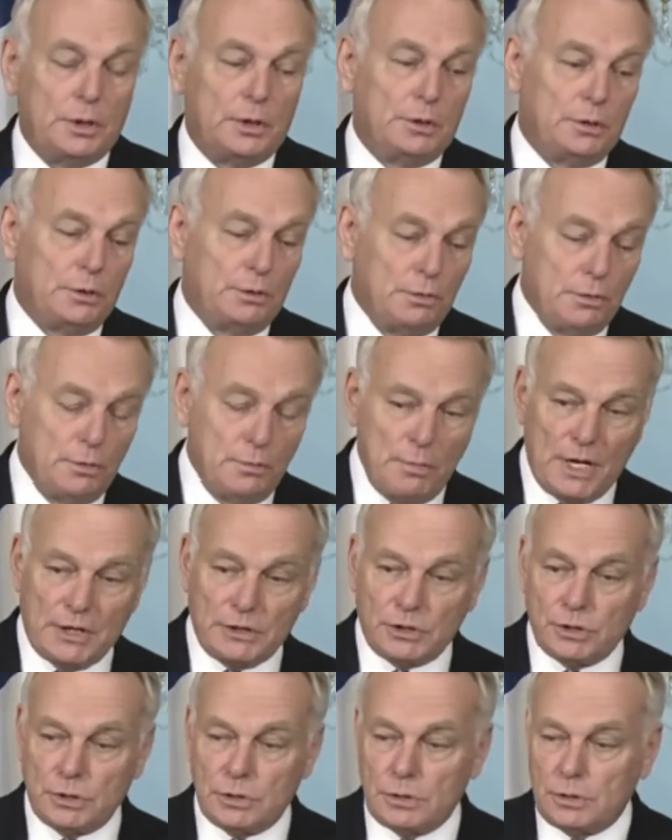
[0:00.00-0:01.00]
You
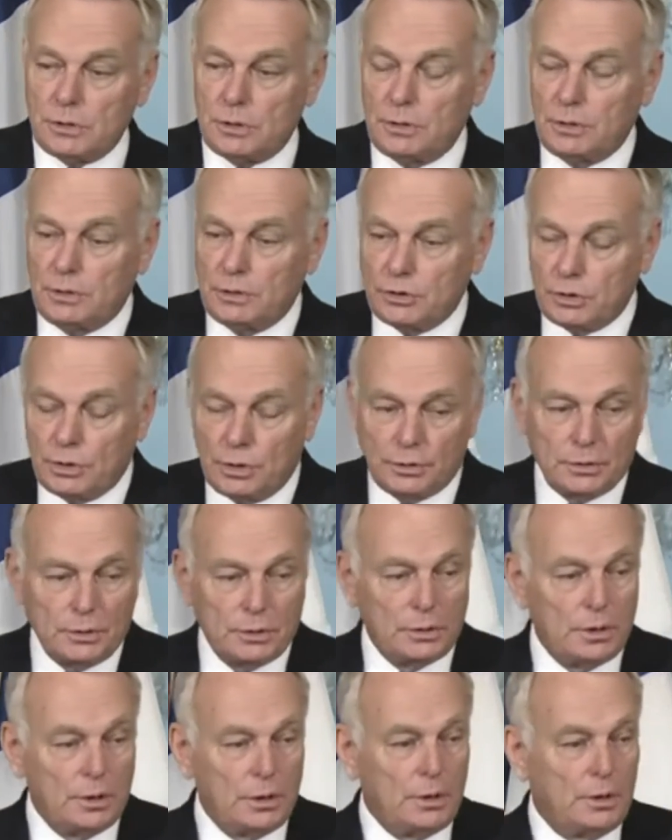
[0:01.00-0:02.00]
mentioned, John,
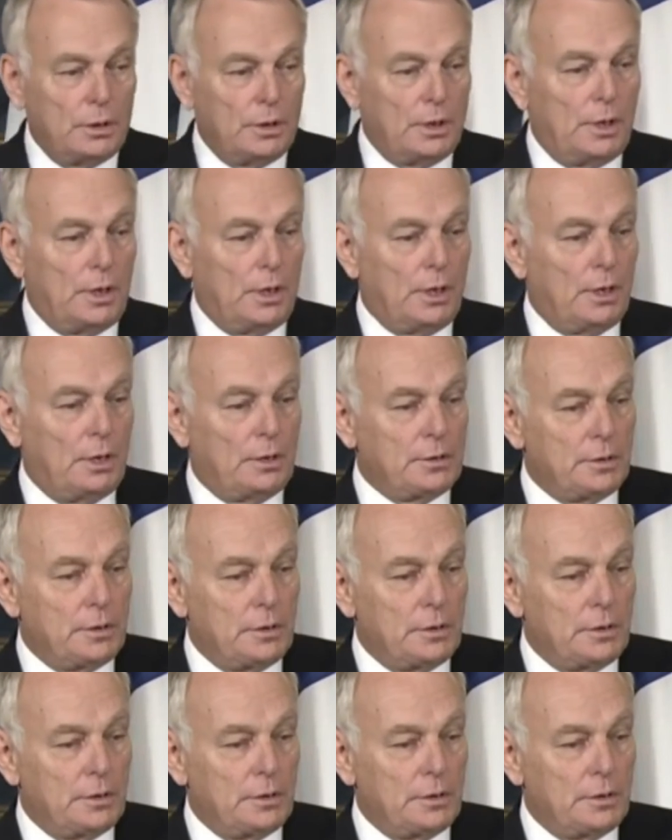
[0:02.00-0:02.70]
the